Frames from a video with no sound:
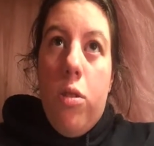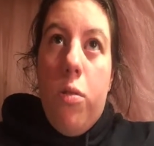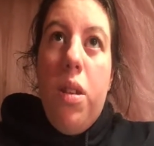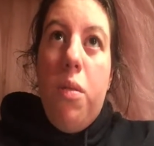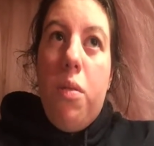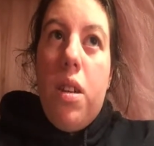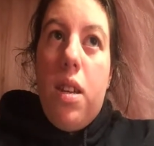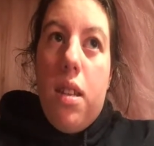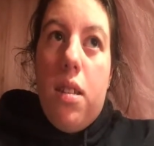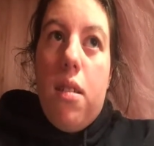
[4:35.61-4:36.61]
you really
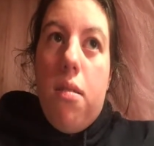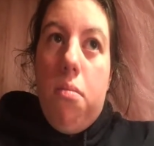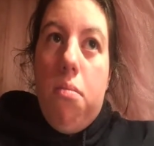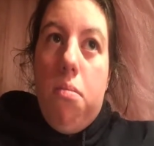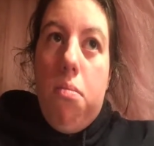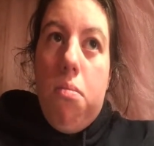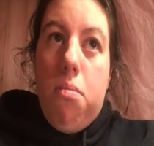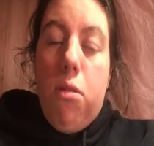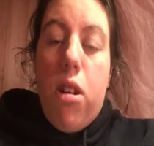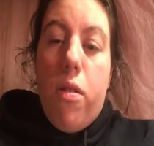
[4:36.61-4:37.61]
want to get to
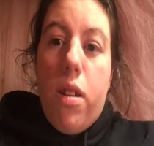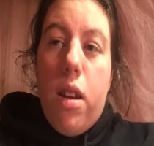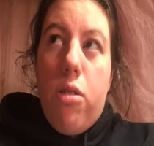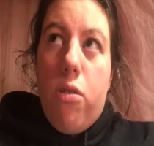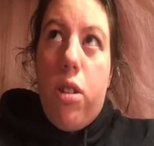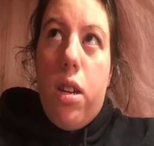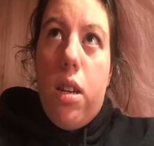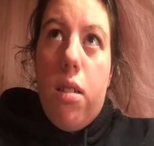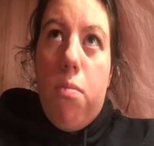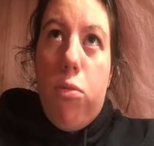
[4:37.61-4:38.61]
Clockwork Angel,
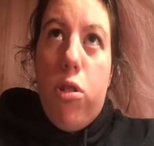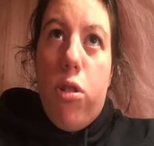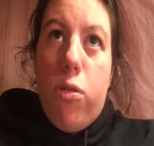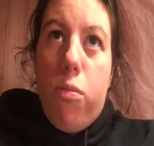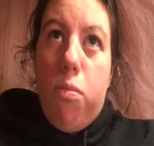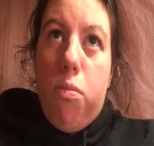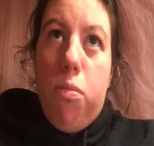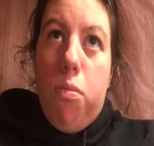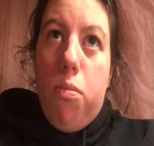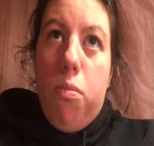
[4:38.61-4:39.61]
Jackie. Should you
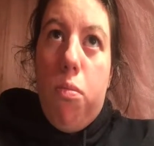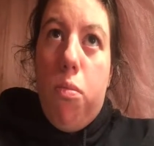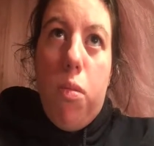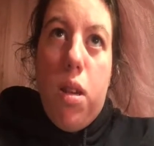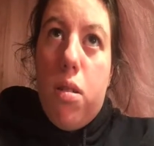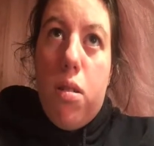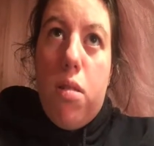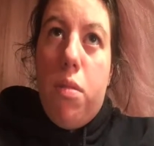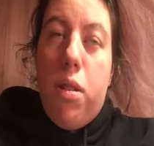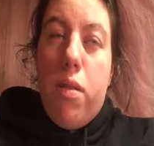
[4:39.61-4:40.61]
wait
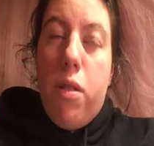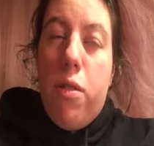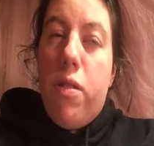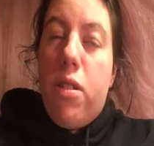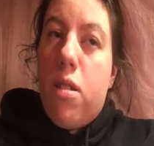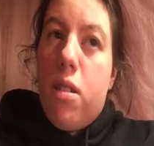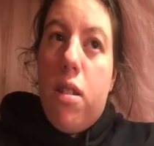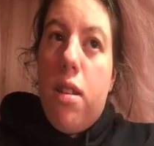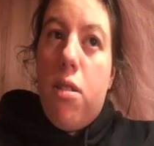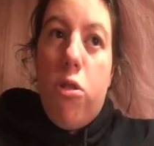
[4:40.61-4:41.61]
until tomorrow to finish
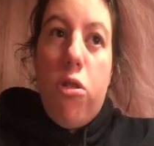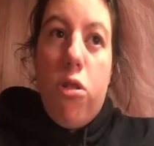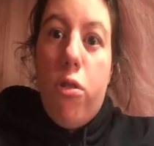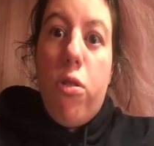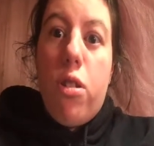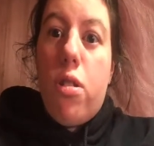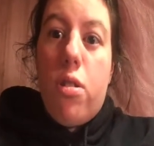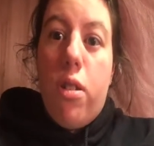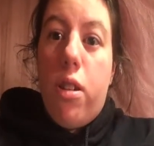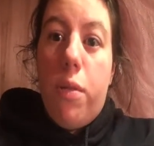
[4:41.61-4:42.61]
City of Glass, or should you
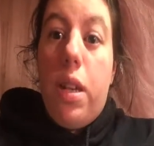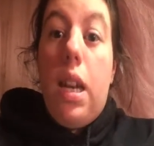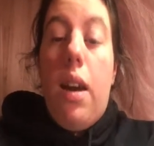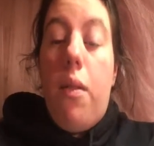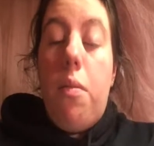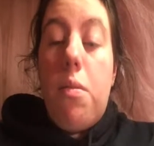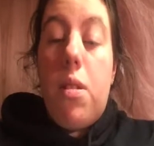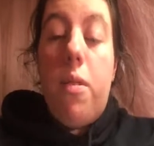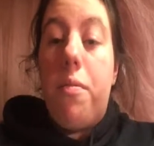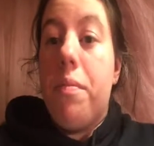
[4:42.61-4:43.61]
just start it right now?
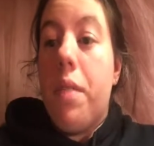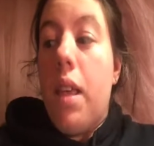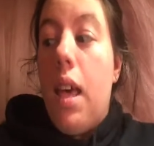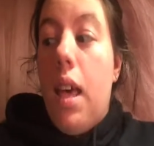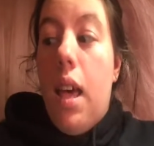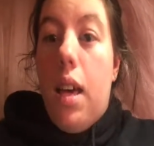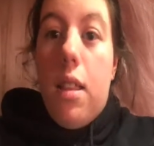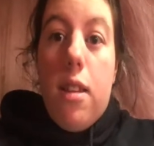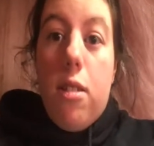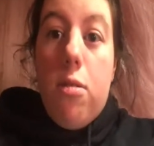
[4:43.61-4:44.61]
So
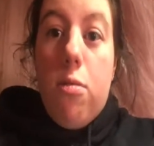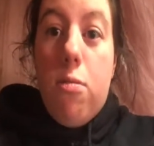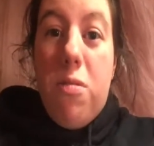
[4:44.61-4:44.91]
I thought